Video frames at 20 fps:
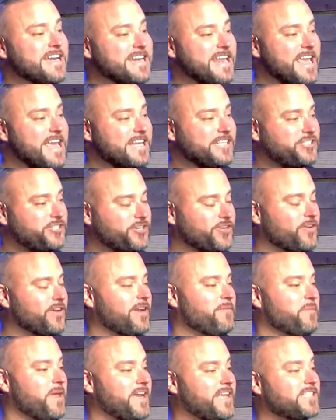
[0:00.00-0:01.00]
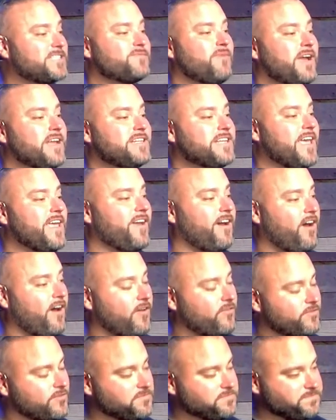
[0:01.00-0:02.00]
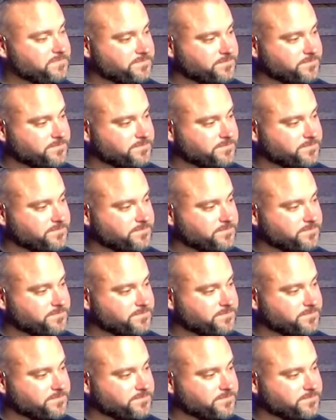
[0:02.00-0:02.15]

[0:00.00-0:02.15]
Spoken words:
I need you. And I'm like, it's my day off.